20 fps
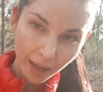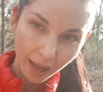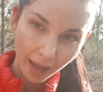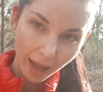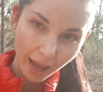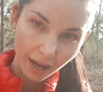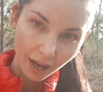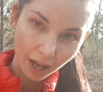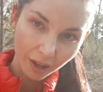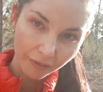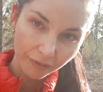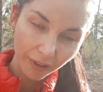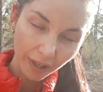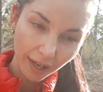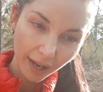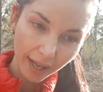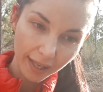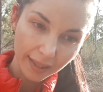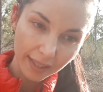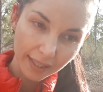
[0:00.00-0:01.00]
and I feel
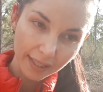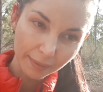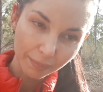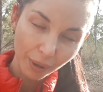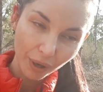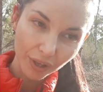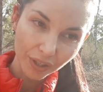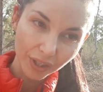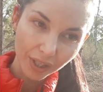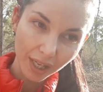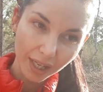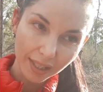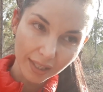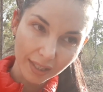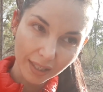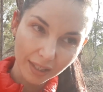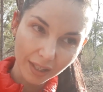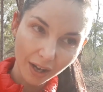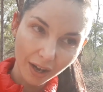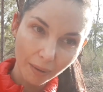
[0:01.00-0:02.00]
like this person is
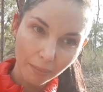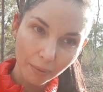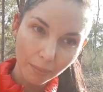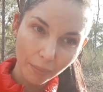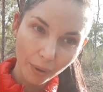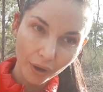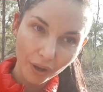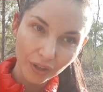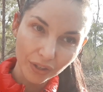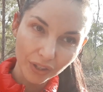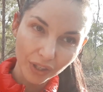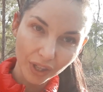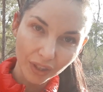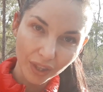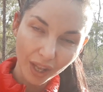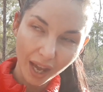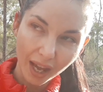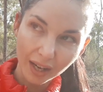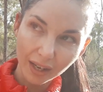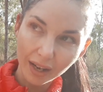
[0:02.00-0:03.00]
the type of person
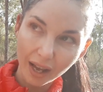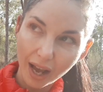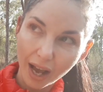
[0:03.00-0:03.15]
that